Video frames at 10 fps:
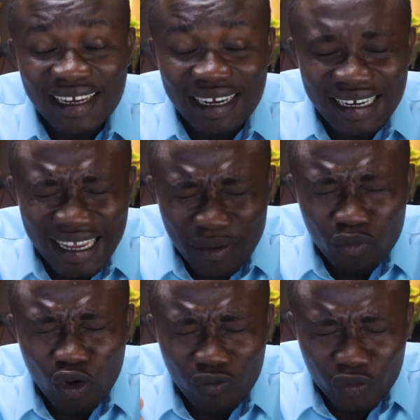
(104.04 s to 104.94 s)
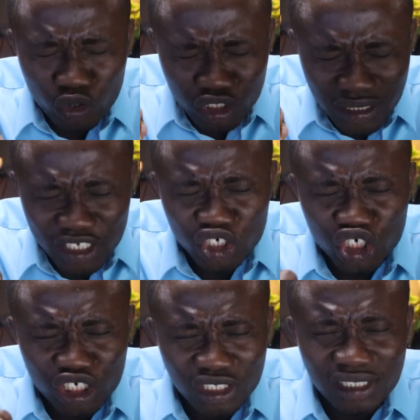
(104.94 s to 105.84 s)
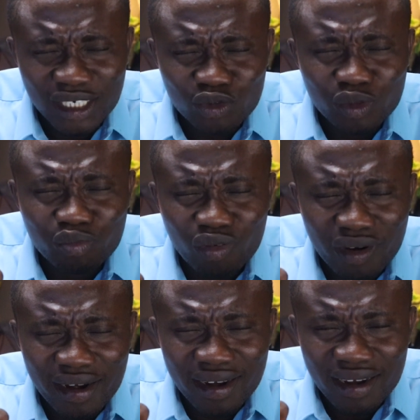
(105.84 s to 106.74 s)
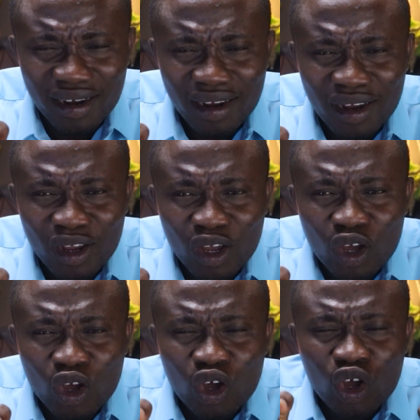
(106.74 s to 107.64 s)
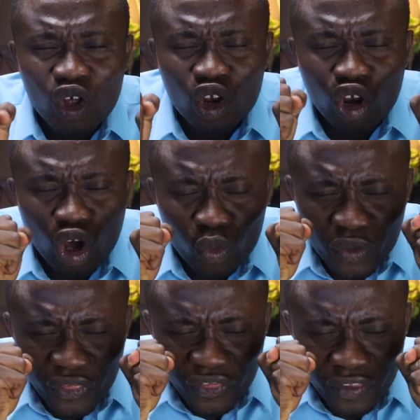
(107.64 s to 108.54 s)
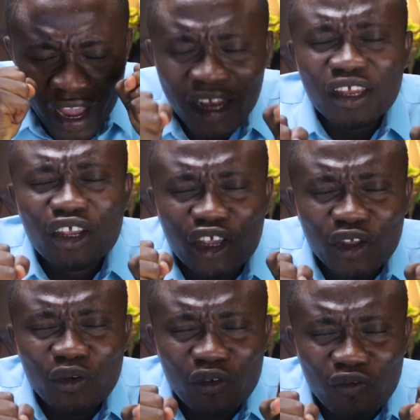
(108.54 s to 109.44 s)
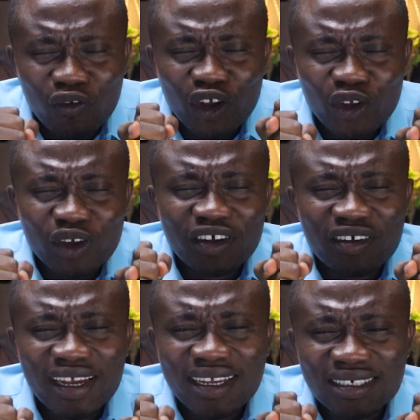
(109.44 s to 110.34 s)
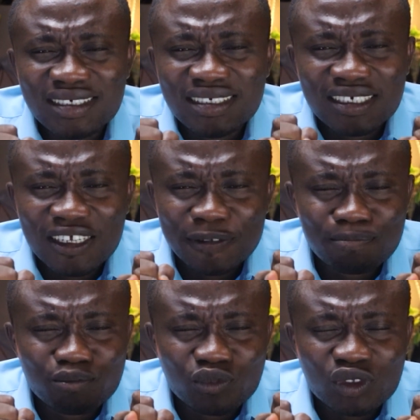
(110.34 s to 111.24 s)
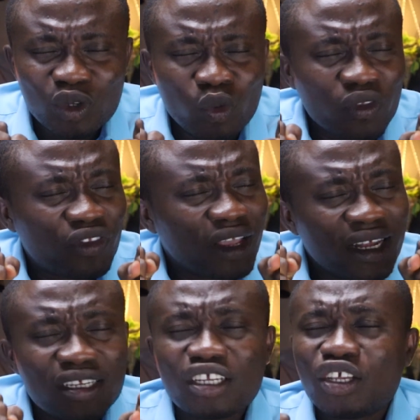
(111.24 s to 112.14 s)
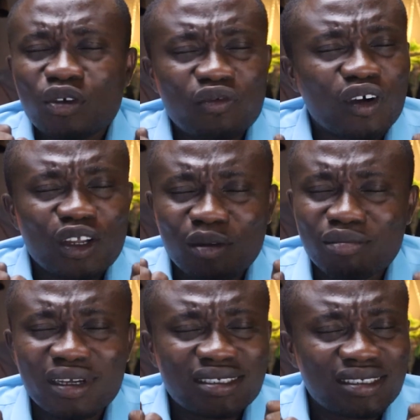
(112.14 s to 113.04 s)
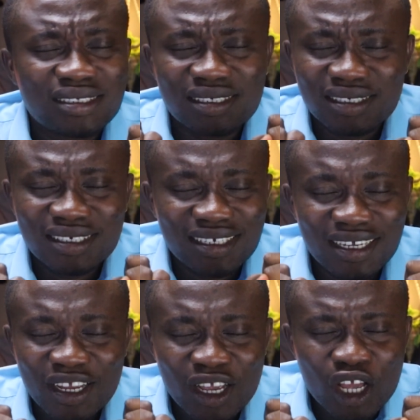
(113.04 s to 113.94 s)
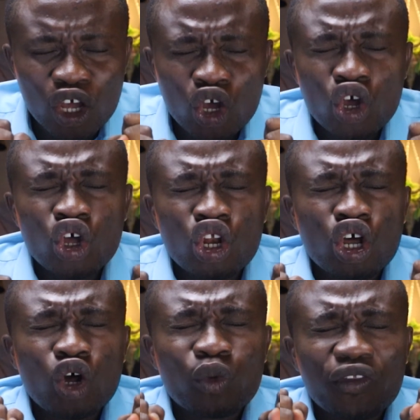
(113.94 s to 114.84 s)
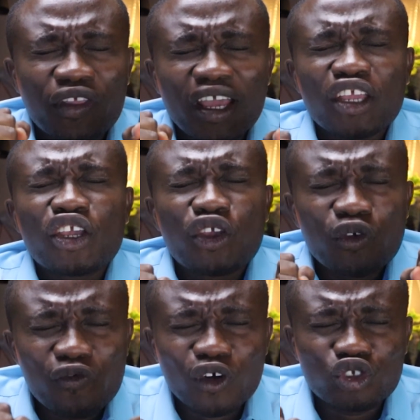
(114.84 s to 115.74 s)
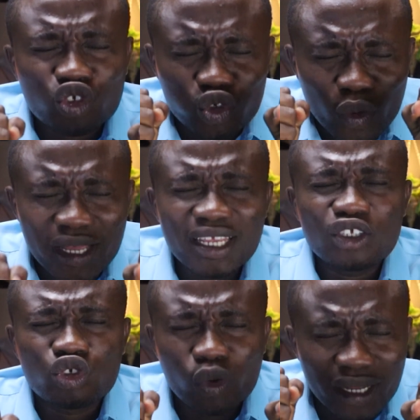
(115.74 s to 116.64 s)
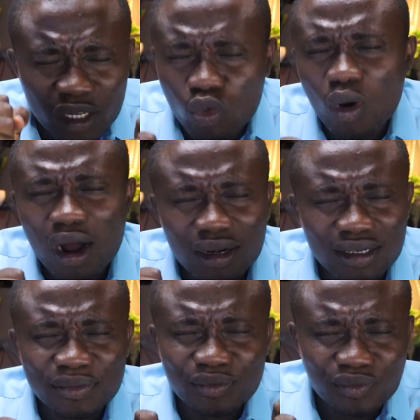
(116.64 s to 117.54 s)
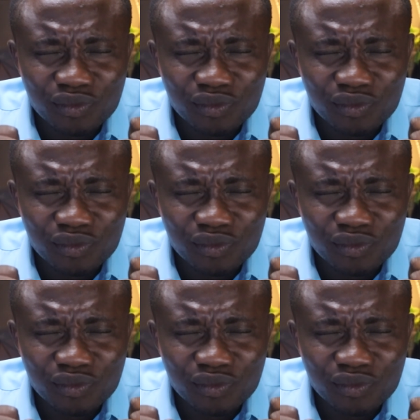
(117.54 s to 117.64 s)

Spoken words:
in the name of your Son Jesus, we pray. Lord, we thank you for your grace. We thank you for your mercy. Lord, we thank you for 2021.